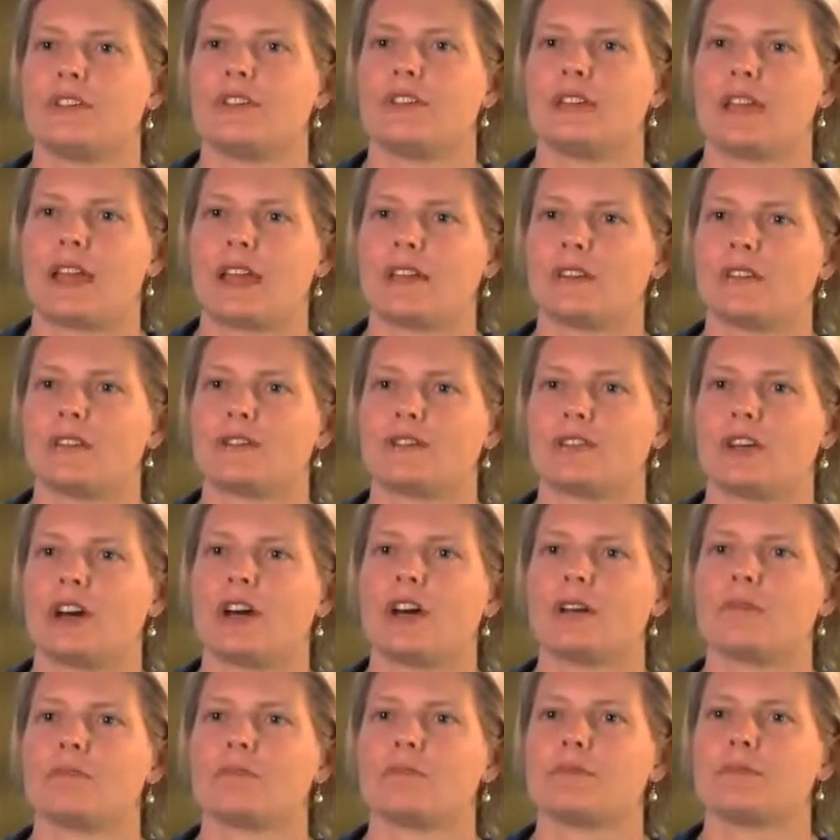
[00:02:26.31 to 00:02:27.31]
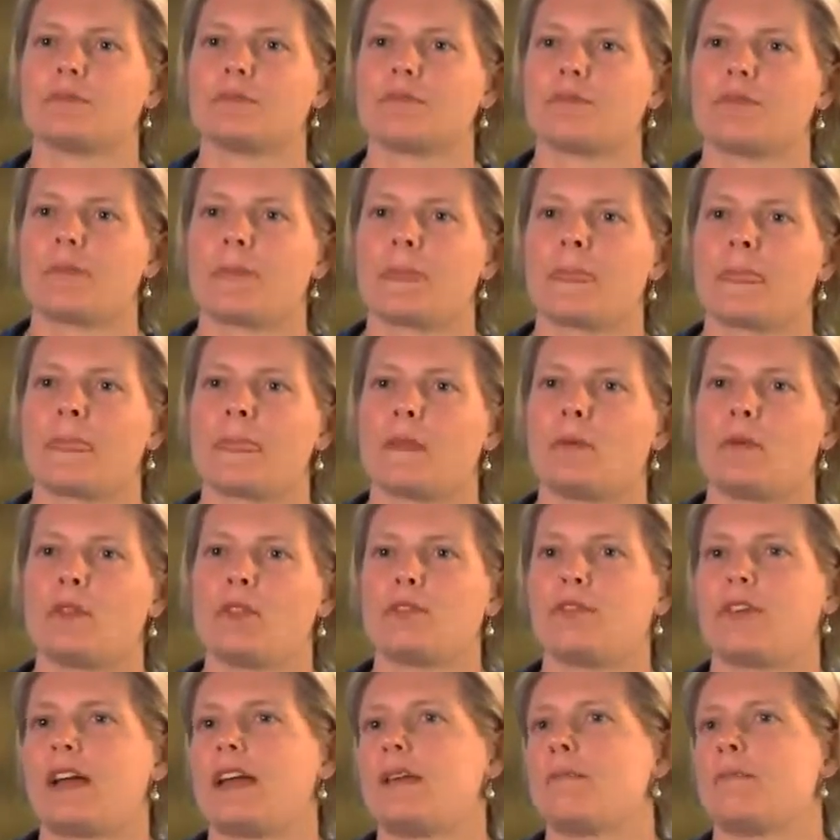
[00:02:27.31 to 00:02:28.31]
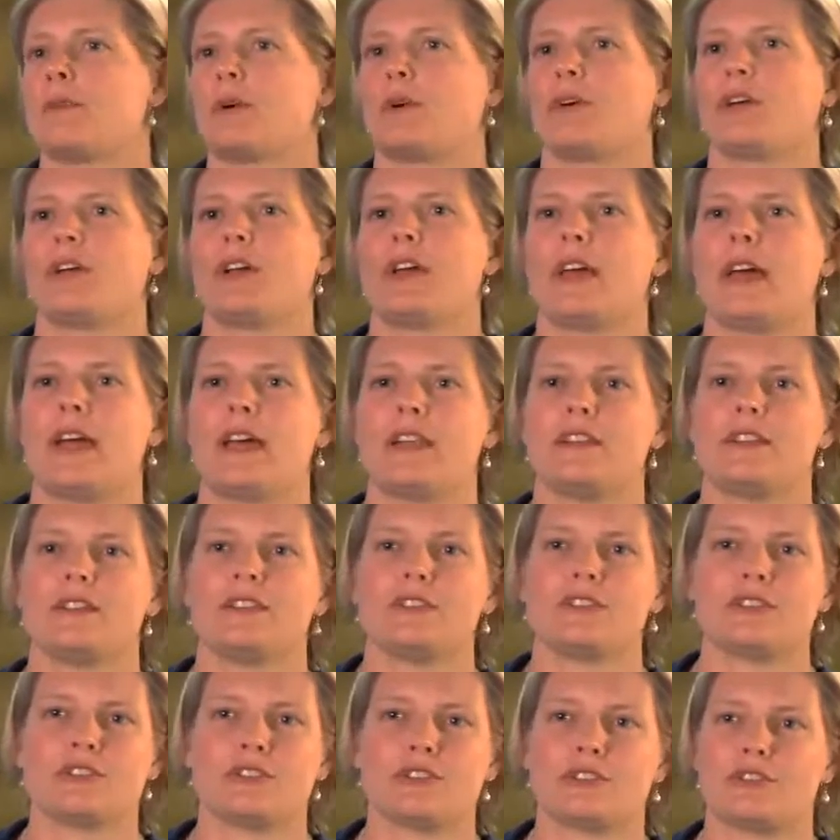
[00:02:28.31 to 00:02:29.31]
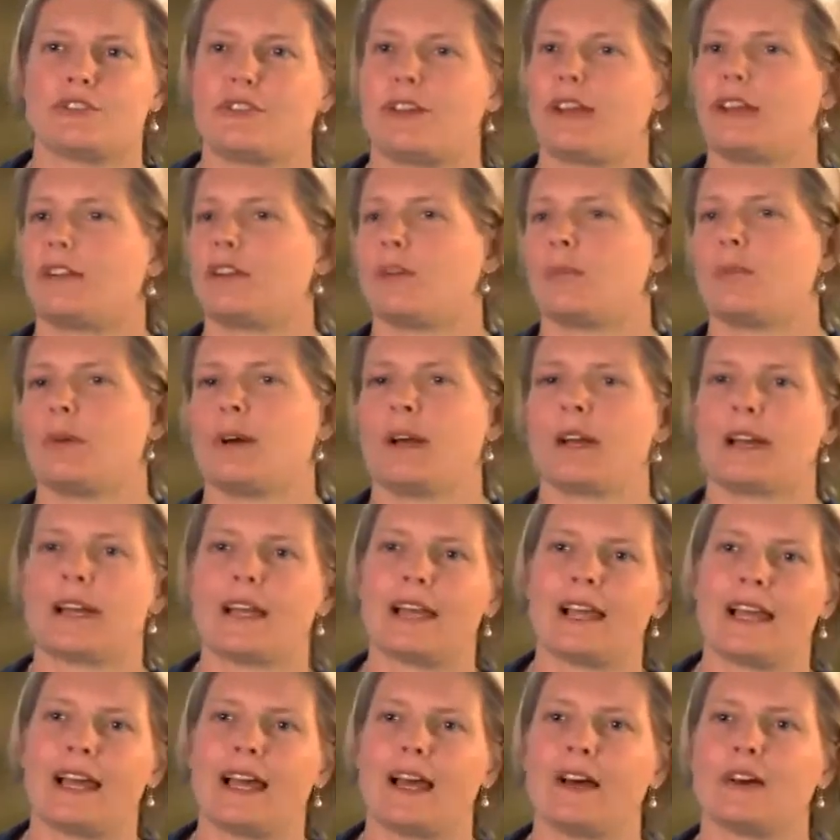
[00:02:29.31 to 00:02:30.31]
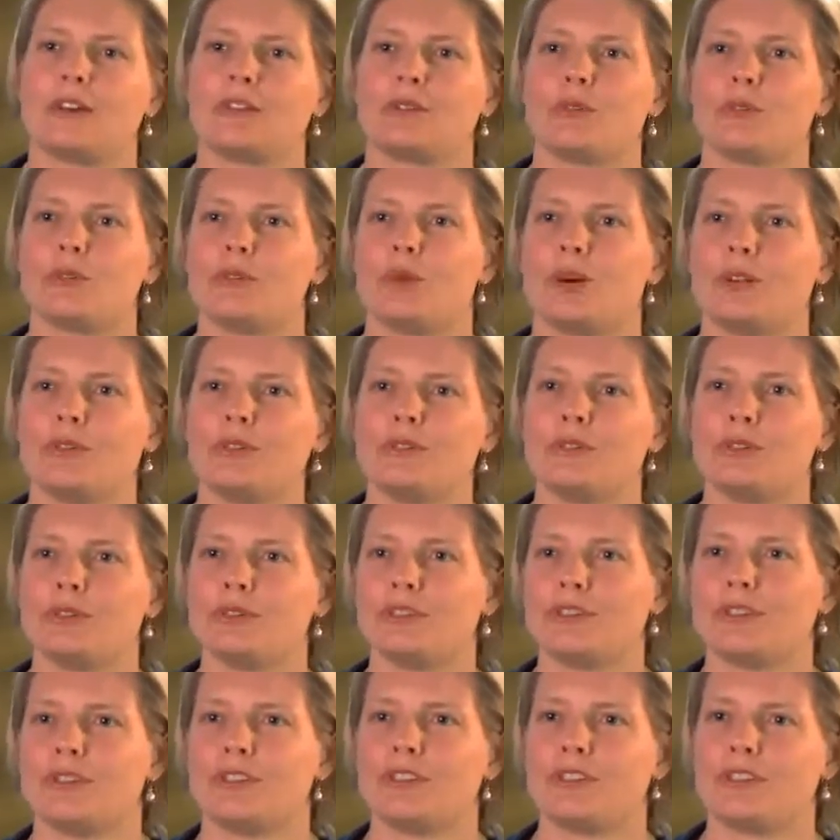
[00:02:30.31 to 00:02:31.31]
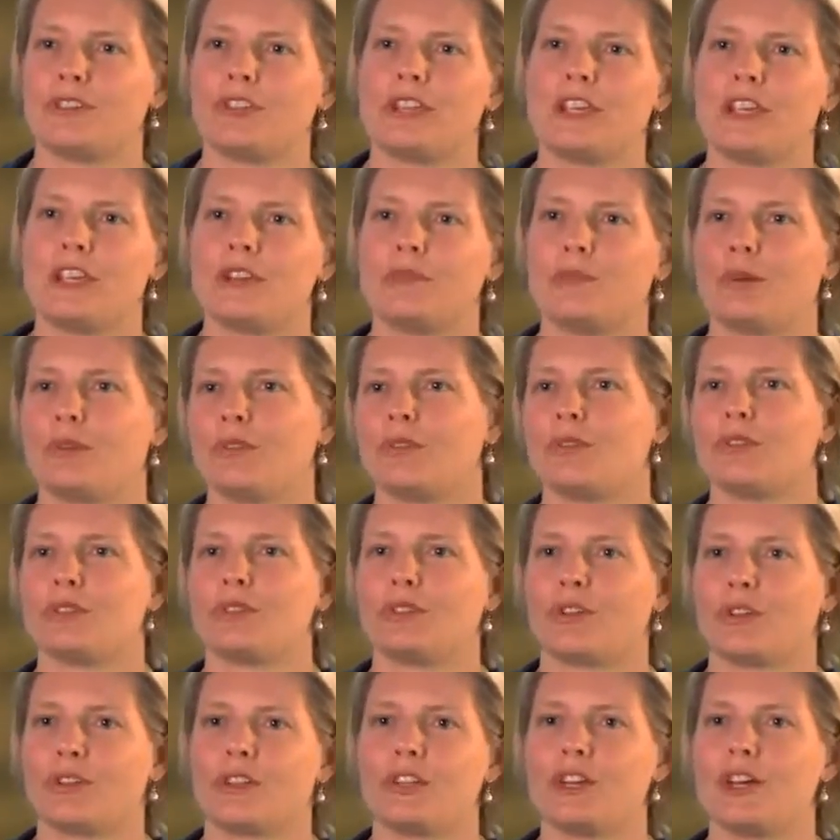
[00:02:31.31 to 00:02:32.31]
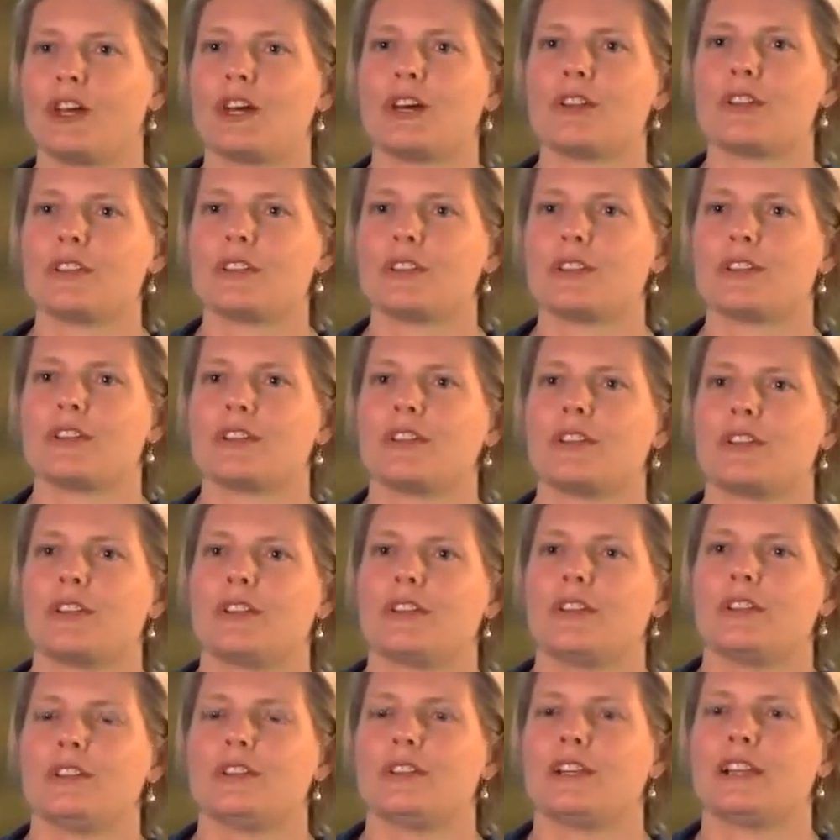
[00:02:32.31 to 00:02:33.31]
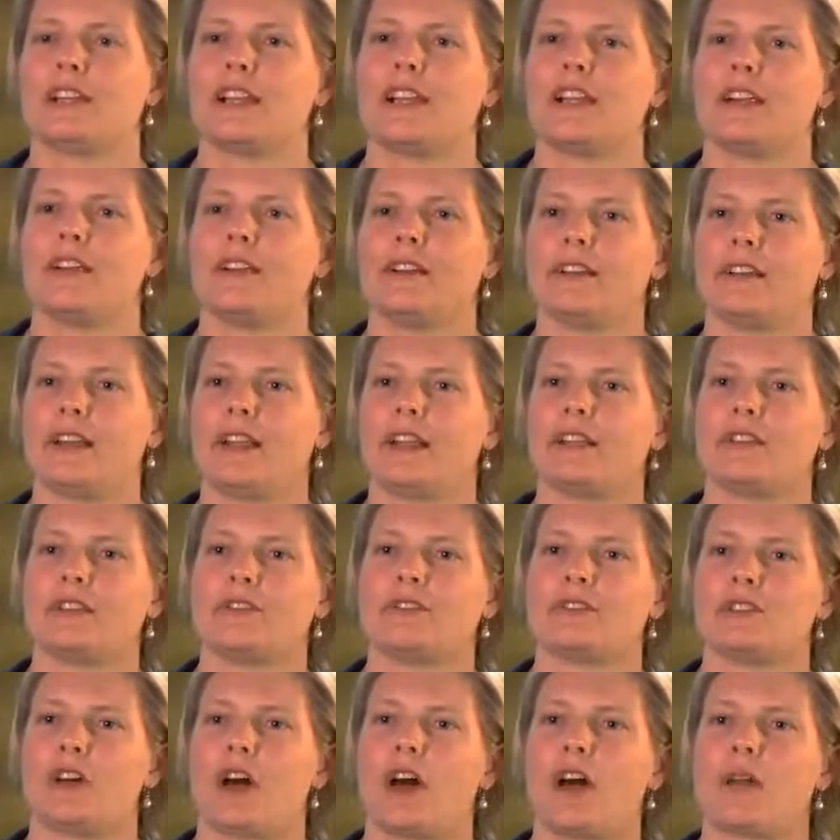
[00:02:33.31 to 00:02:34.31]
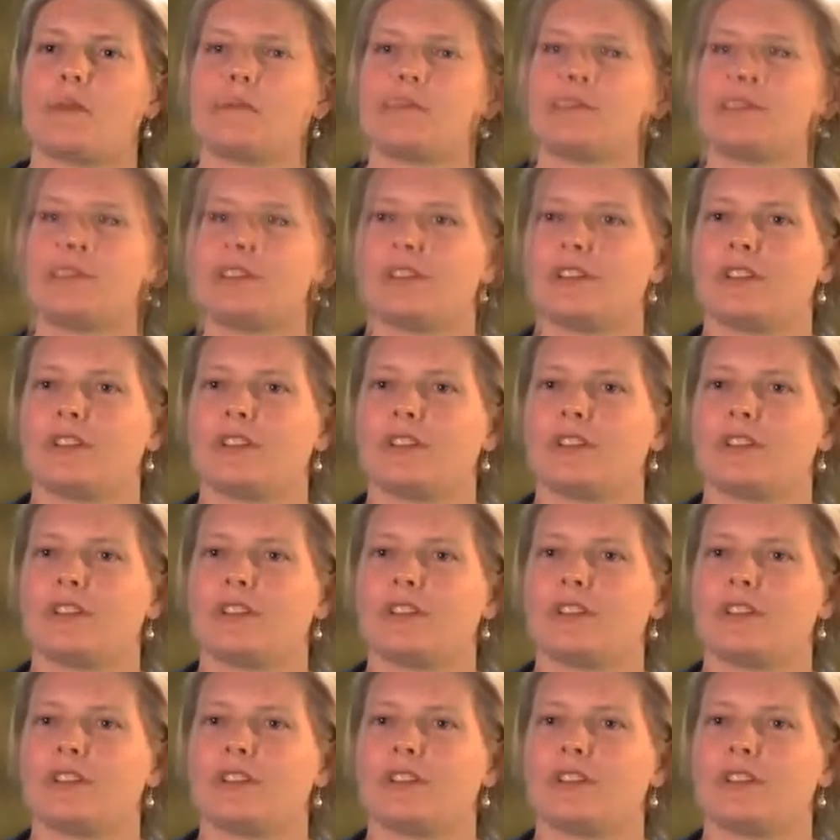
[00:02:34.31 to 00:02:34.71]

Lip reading: the end of time with a rainbow on her head and surrounded by a cloud with 1 foot in the sea and 1 foot on the earth, declaring the end of time.